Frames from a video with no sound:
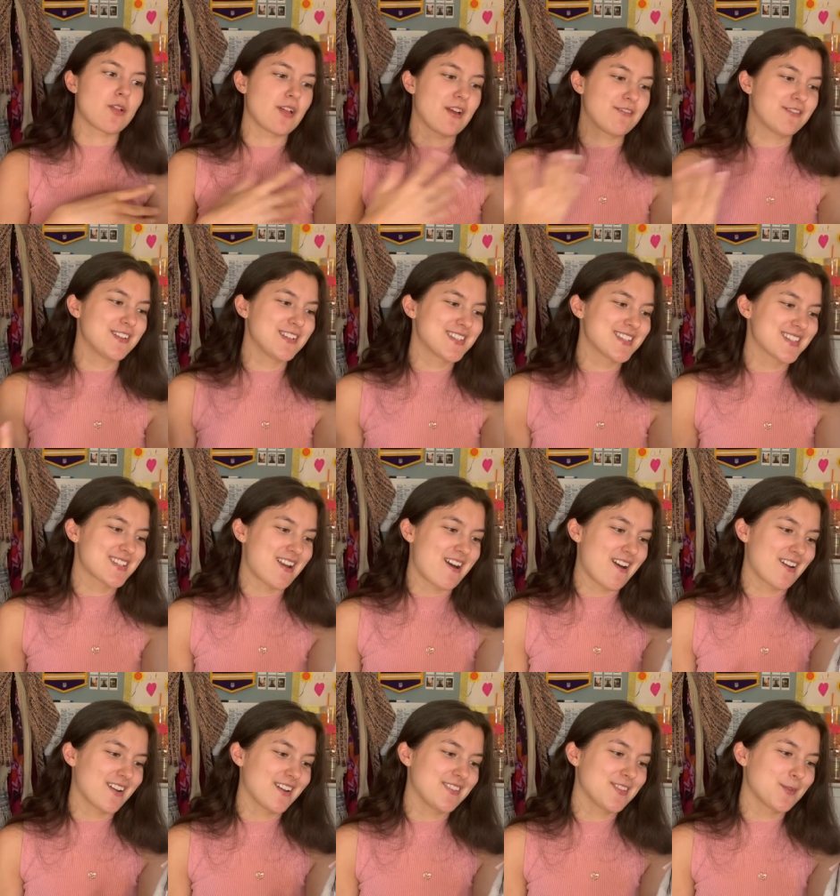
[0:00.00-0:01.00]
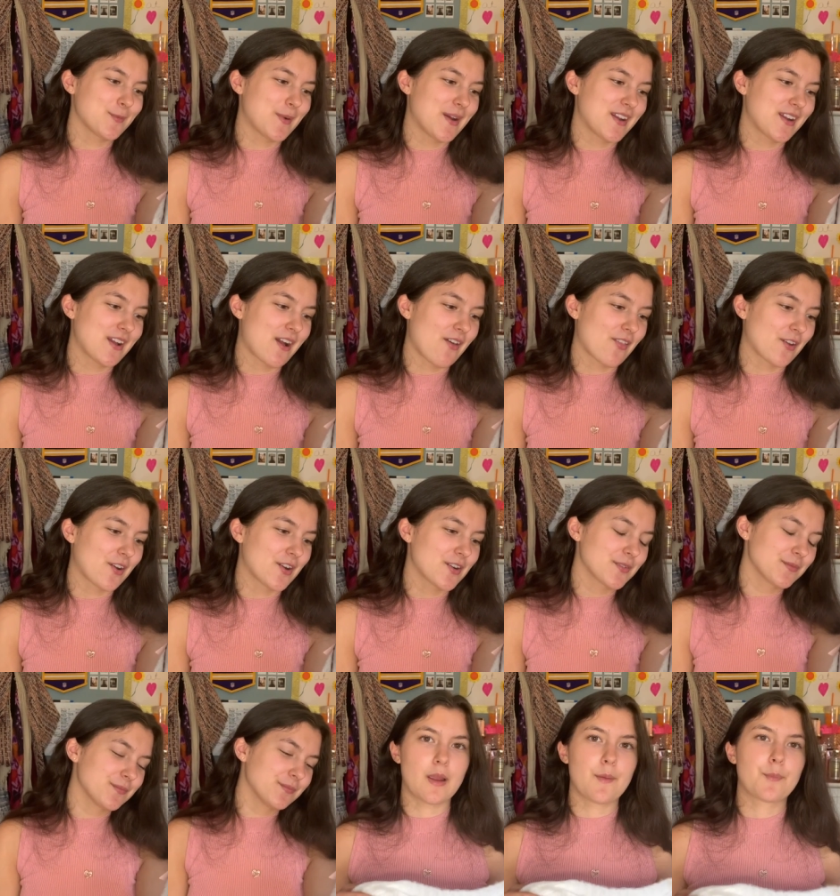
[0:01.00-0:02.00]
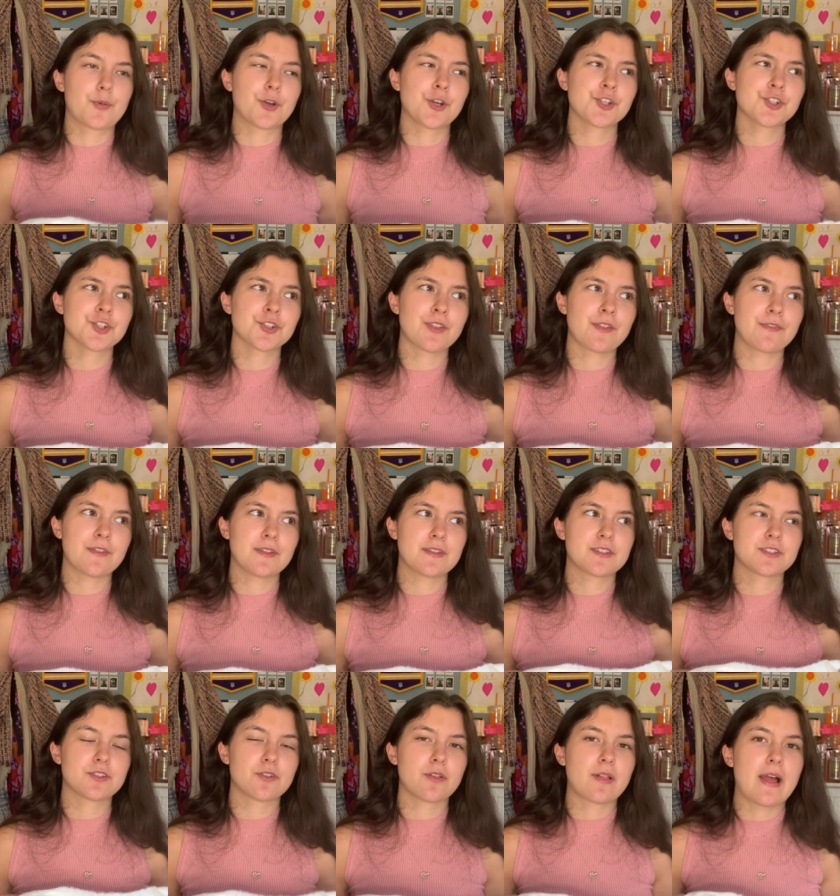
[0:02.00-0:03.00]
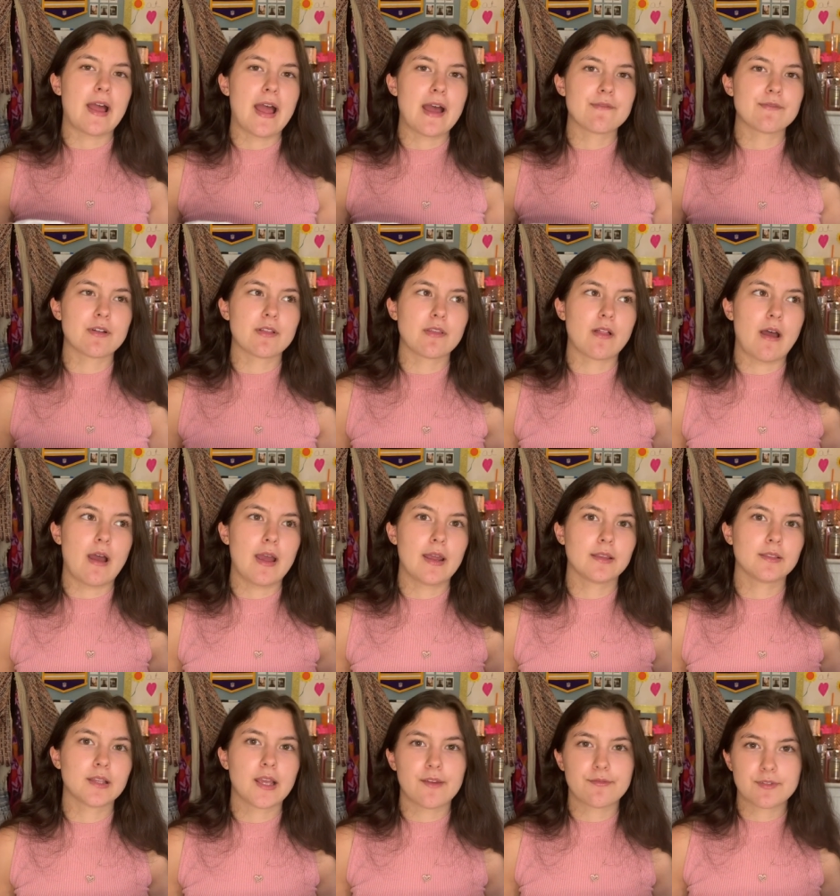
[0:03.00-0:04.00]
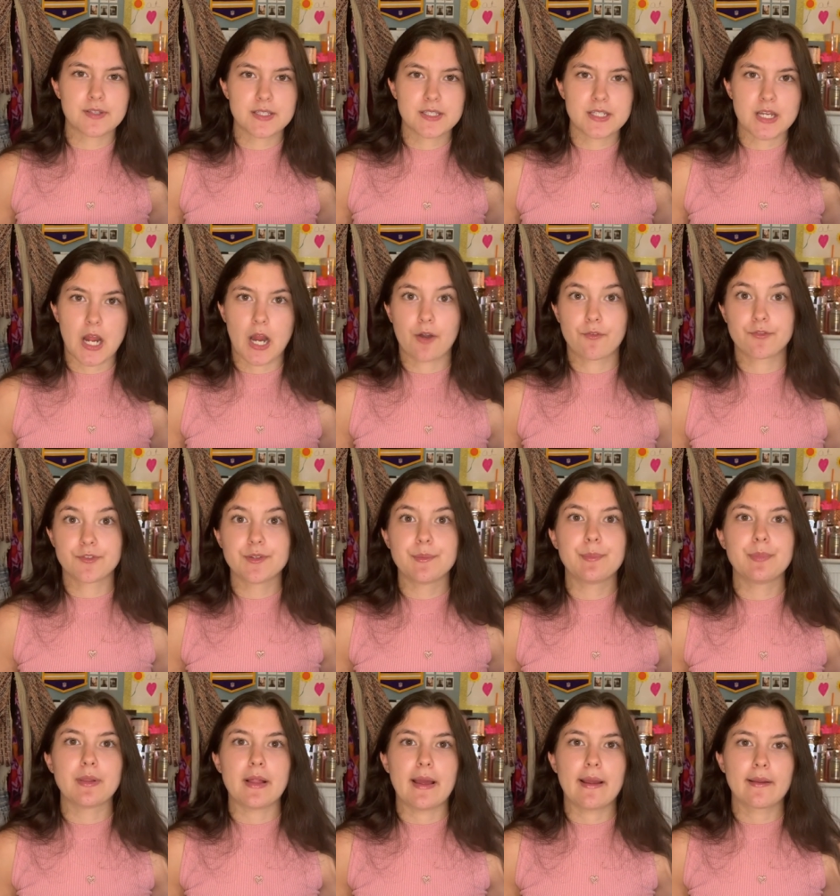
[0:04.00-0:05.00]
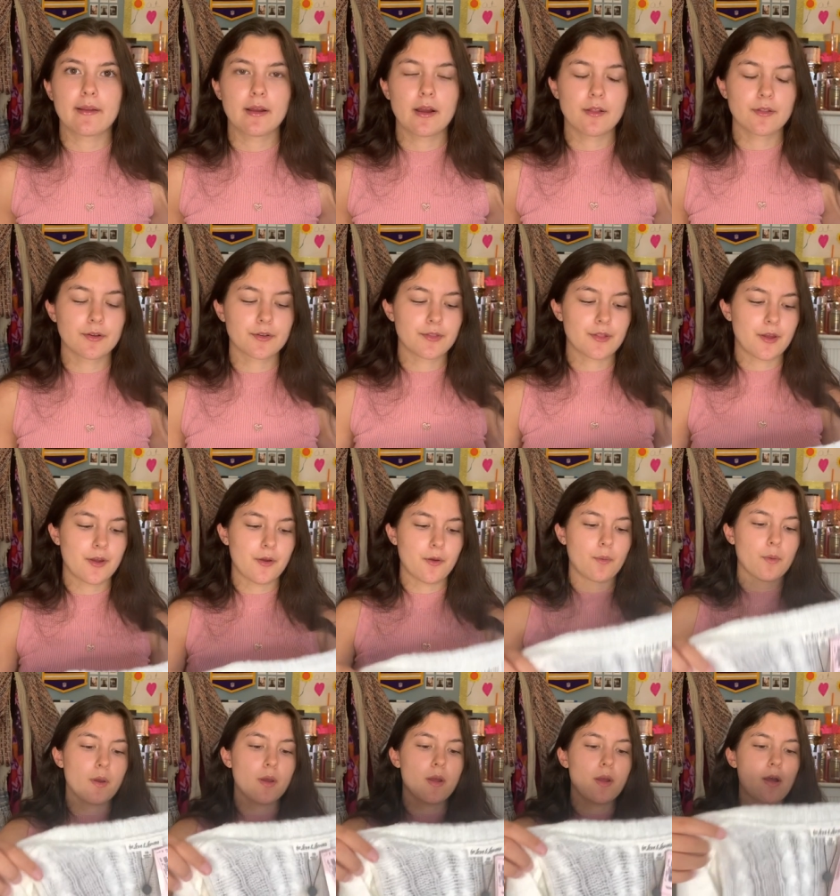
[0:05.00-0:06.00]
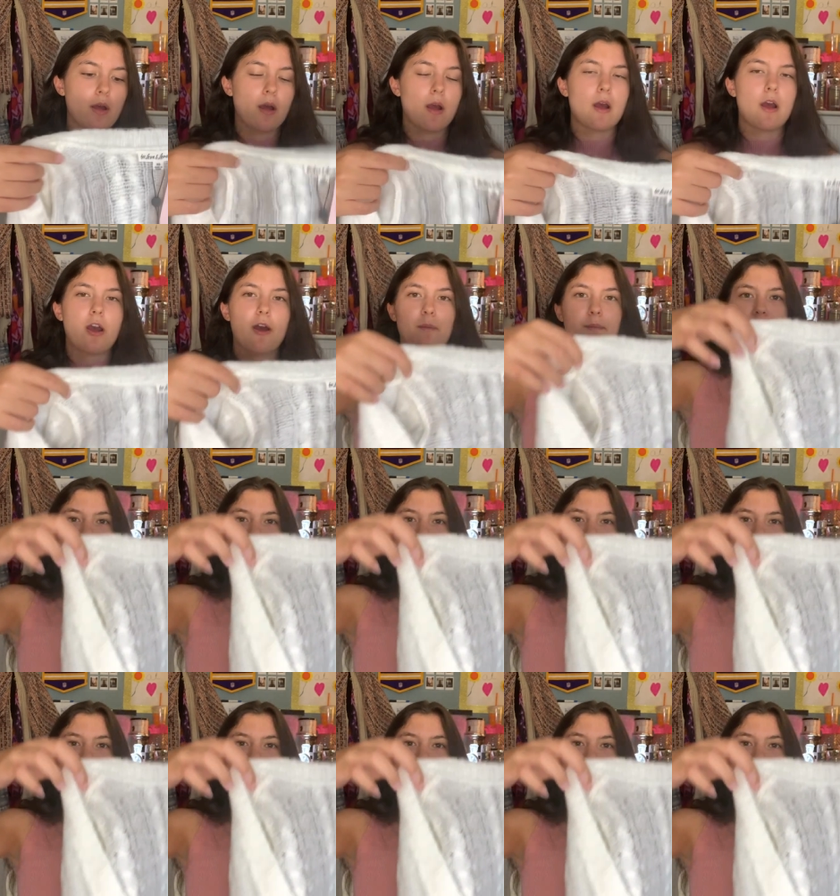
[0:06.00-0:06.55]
left in stock in the white color. I'm pretty sure that they still have a lot left in stock for the black color though. Um,